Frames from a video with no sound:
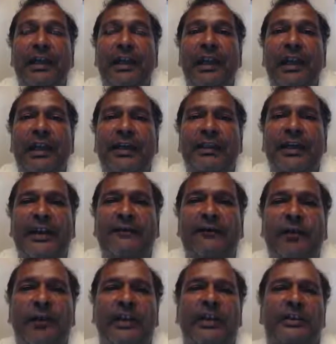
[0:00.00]
And
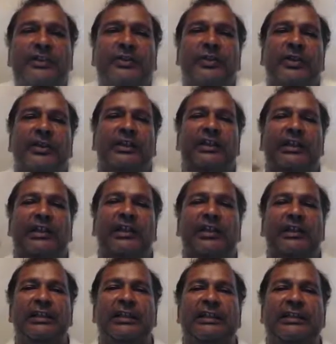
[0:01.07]
therefore they're sort of
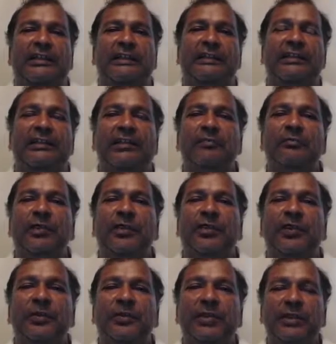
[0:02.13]
hung in this
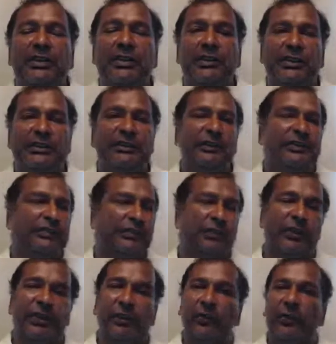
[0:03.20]
limbo, just
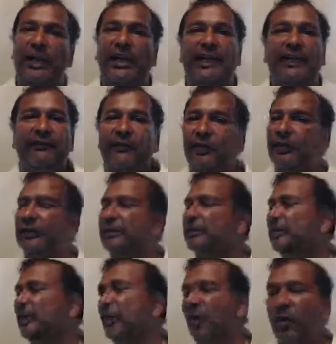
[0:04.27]
sort of waiting for it to
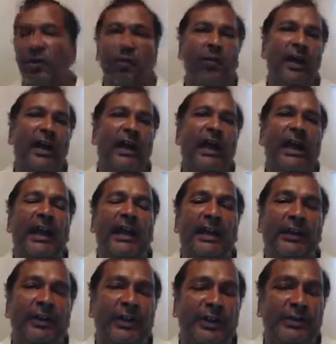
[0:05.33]
go away,
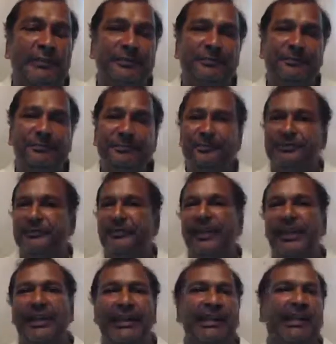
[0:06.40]
or
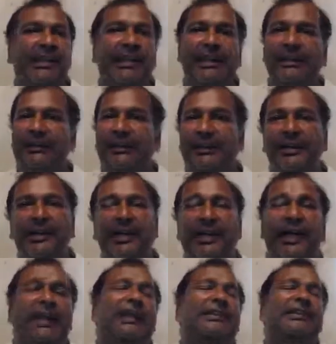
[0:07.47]
thinking that, you know,
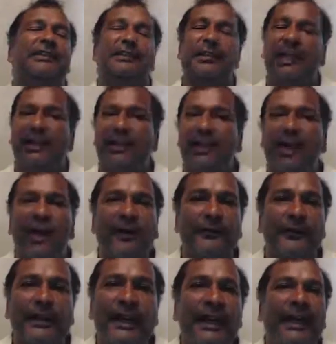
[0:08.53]
hey, just had an
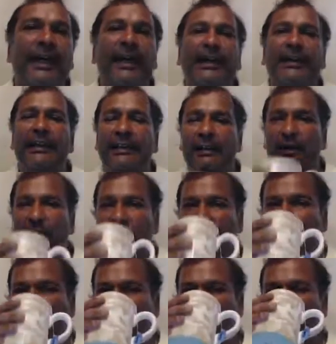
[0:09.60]
off day
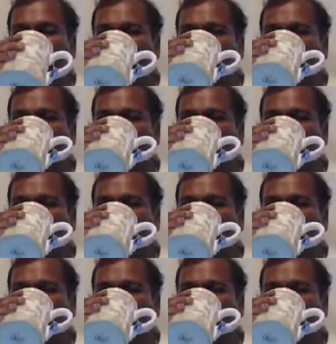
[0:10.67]
or